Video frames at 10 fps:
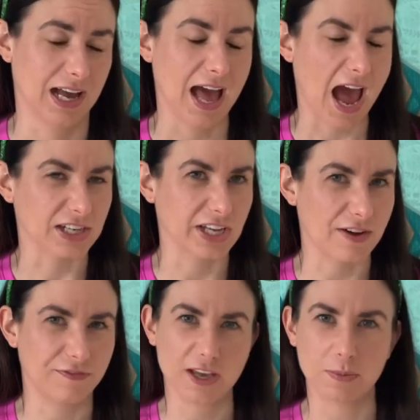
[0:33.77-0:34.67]
I actually
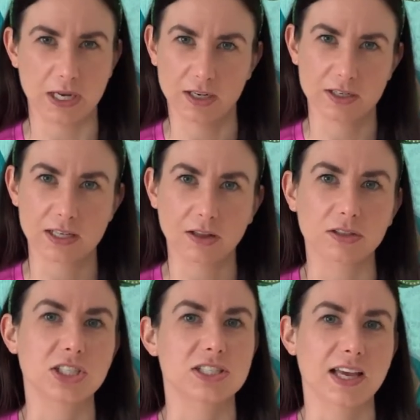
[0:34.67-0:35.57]
have Figment ears that look
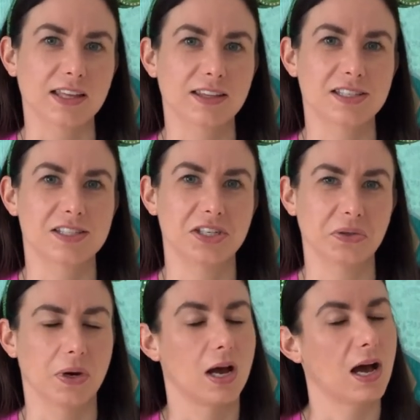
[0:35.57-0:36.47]
just like this too.
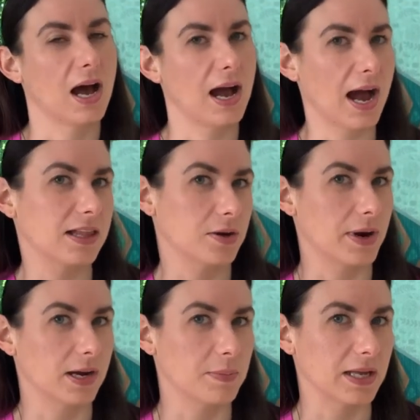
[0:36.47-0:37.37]
Highly
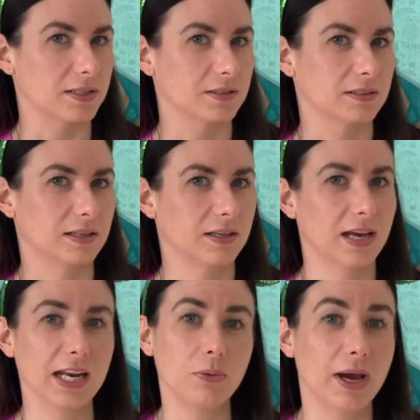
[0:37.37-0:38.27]
recommend.
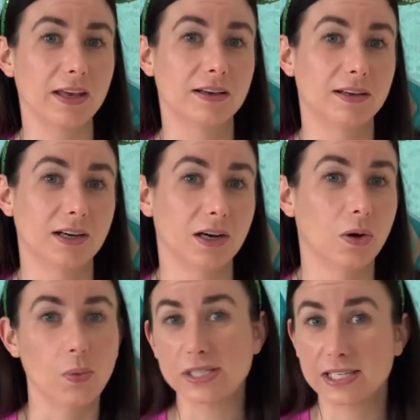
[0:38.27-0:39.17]
Anyway,
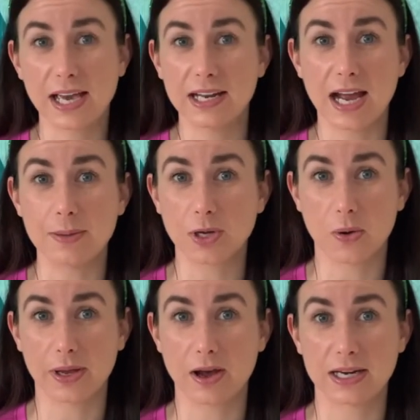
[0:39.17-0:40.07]
once again, I'm
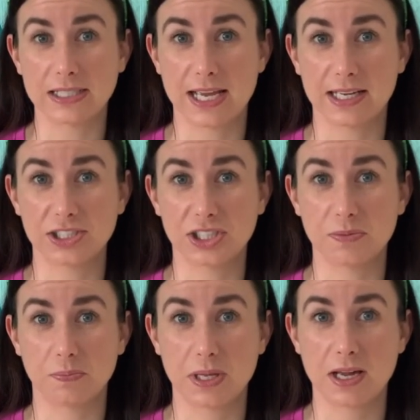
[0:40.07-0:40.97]
going on a
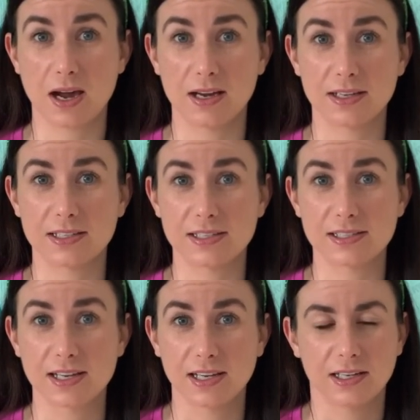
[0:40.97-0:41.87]
tangent because
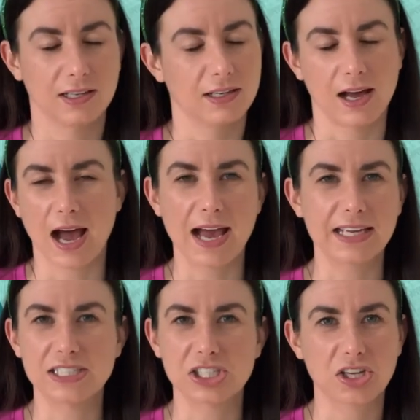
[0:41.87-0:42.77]
I
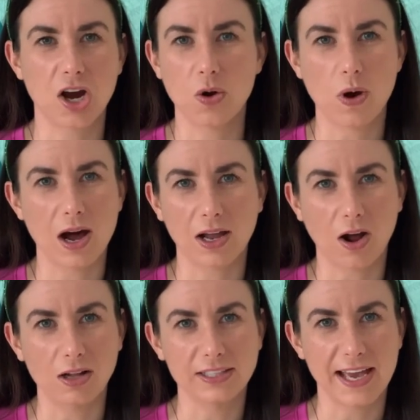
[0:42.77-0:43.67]
can just go on
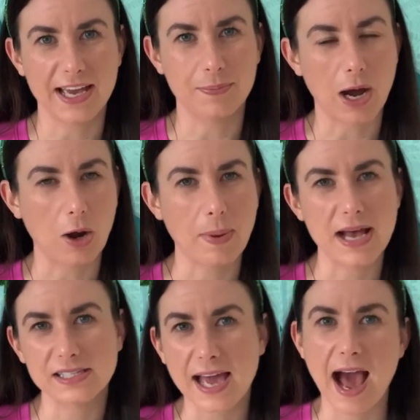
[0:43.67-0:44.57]
all day about
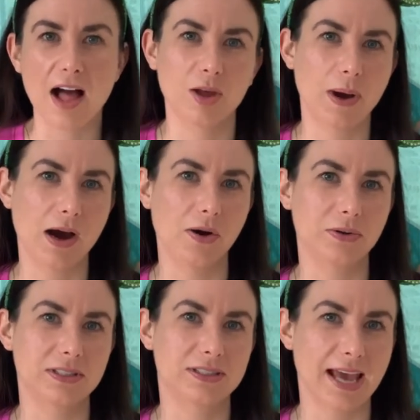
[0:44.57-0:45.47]
Pascal,
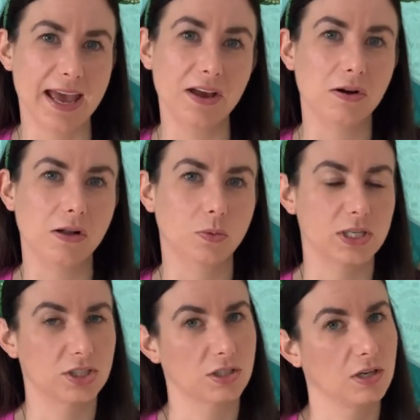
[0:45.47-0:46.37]
about Tangled, which